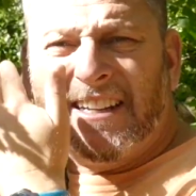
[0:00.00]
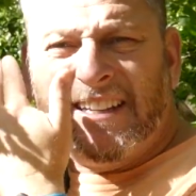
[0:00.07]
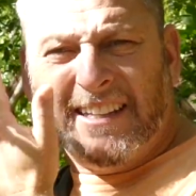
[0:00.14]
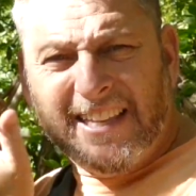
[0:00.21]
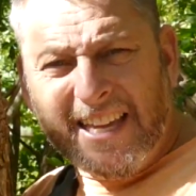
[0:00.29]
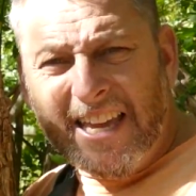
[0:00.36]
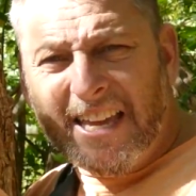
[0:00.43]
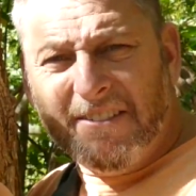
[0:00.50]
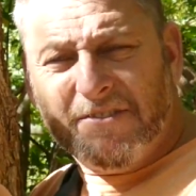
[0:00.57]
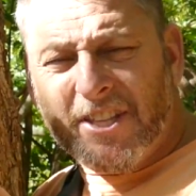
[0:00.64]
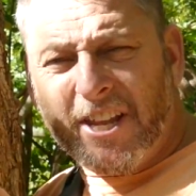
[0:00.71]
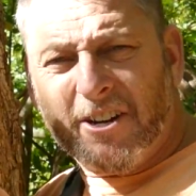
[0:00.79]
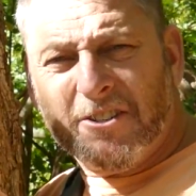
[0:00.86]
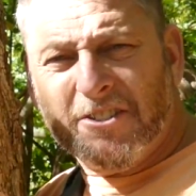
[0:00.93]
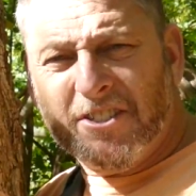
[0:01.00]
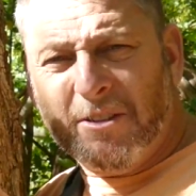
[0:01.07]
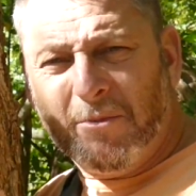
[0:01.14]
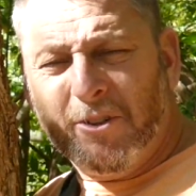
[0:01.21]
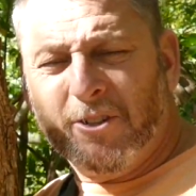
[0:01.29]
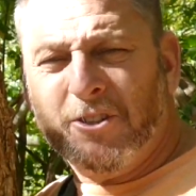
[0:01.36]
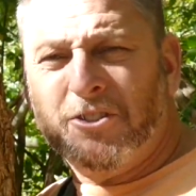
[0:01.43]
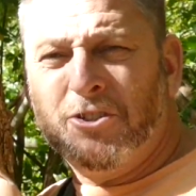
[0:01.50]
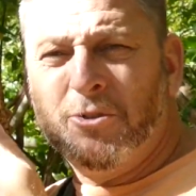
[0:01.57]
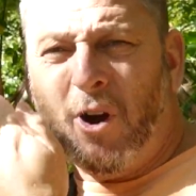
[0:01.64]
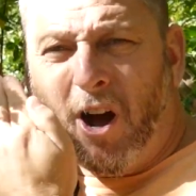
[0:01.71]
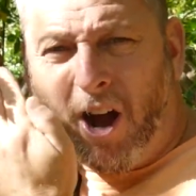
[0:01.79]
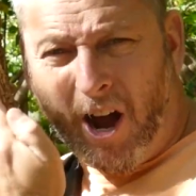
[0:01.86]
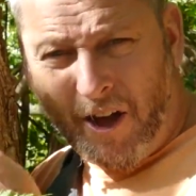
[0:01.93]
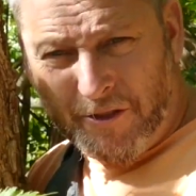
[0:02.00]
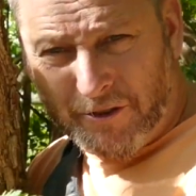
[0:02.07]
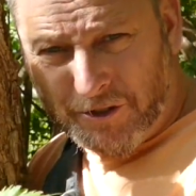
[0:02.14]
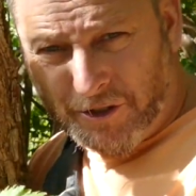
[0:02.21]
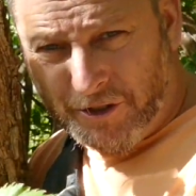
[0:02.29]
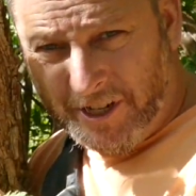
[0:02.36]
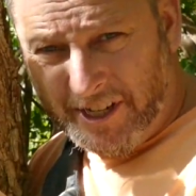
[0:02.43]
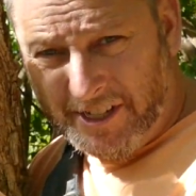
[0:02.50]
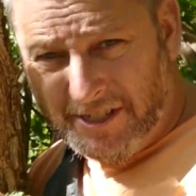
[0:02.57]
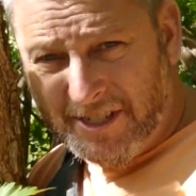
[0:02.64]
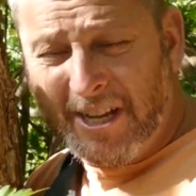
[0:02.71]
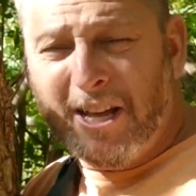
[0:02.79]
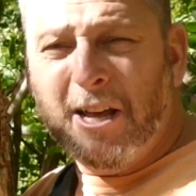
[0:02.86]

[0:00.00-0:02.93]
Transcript: leaves that are similar to other trees,